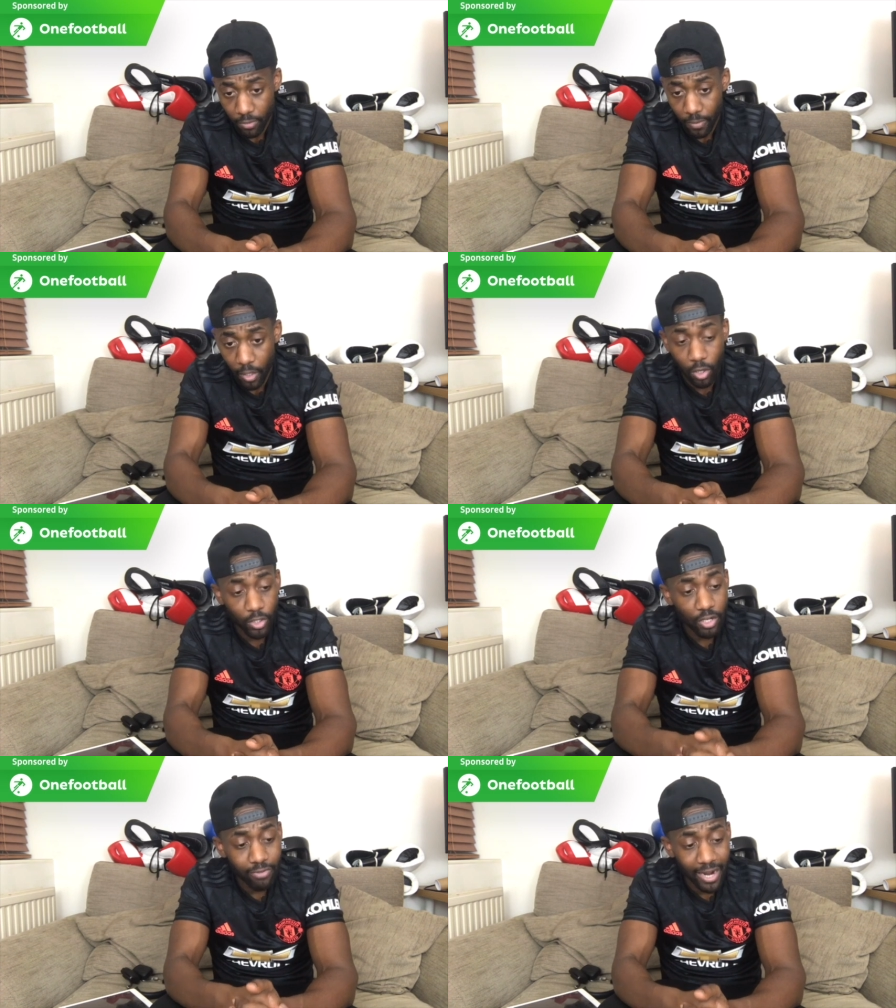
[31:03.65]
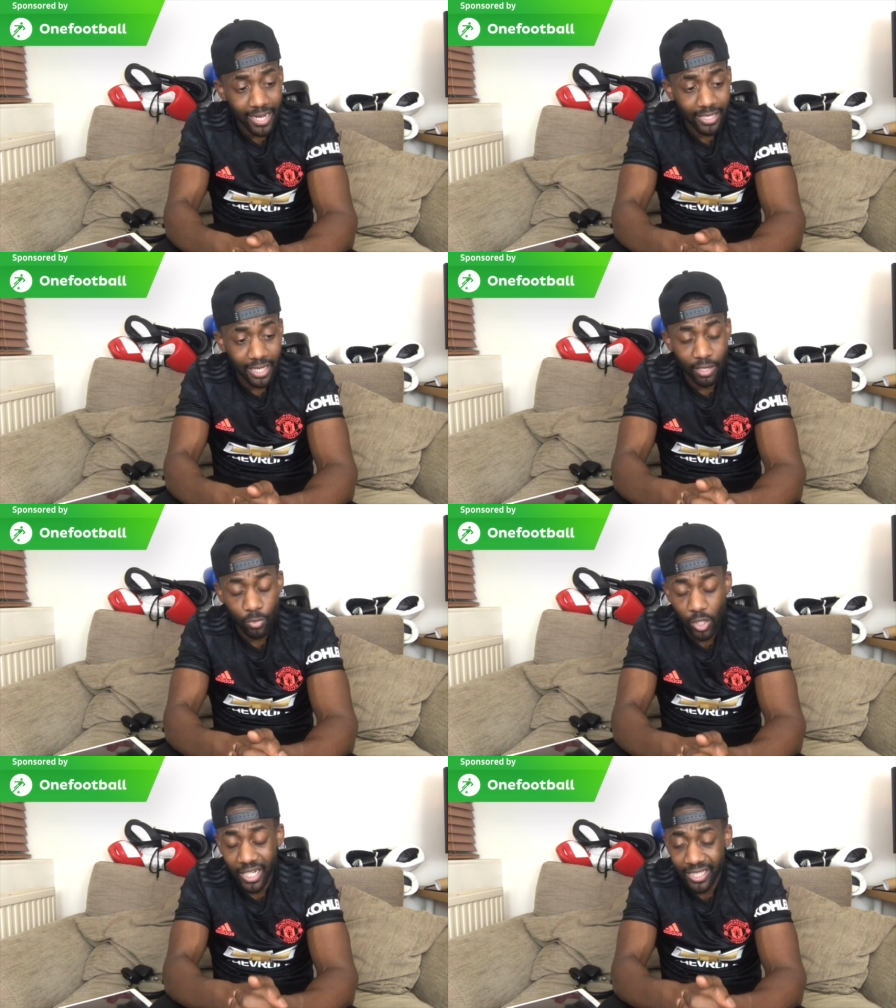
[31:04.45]
are on the rise and they
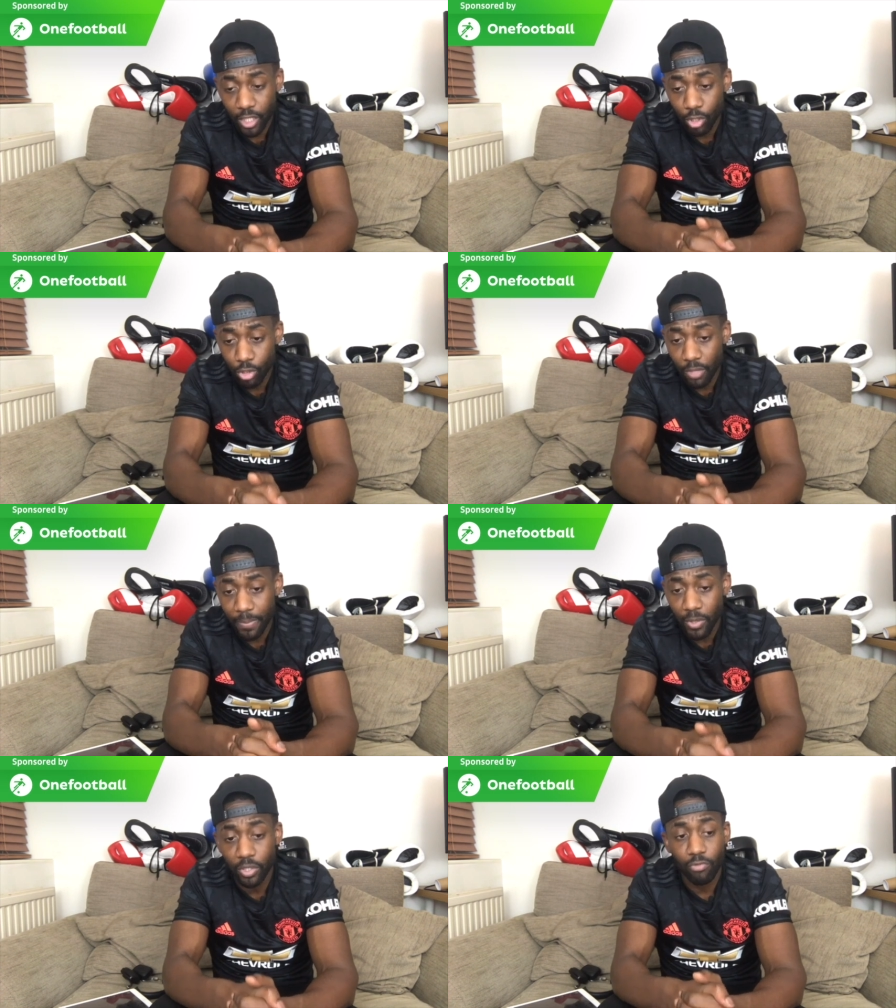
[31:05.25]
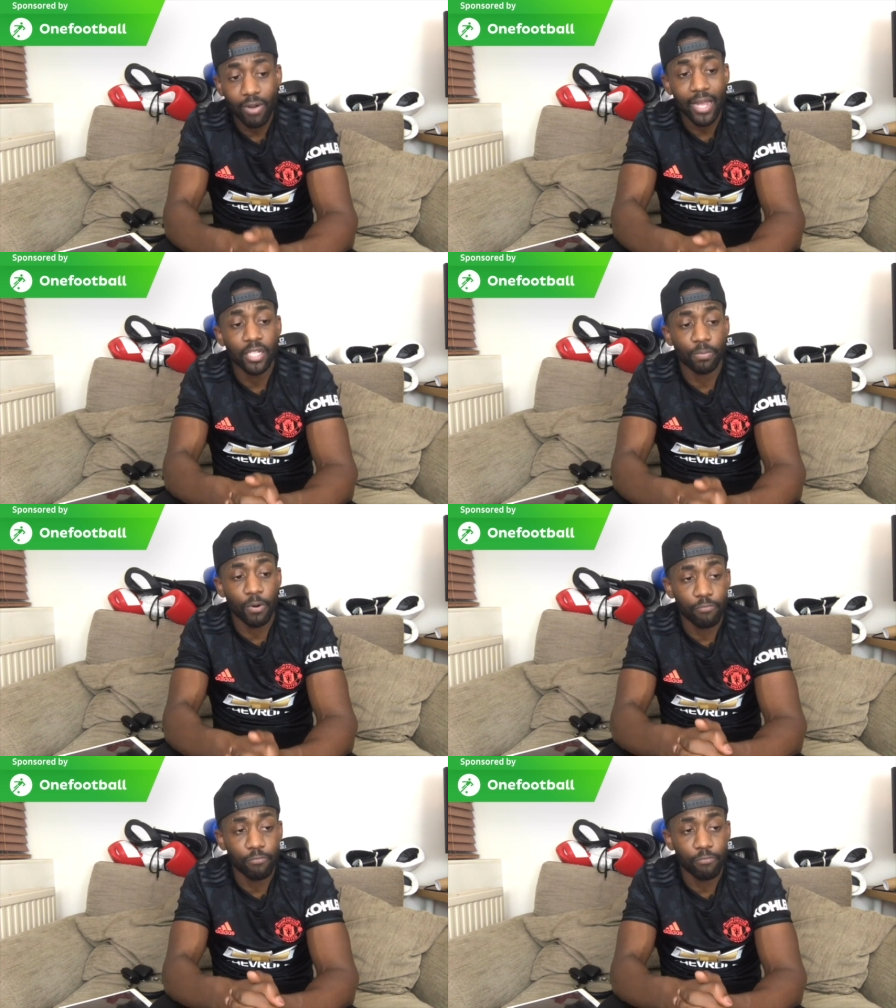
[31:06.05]
will continue to be on the rise, bruv.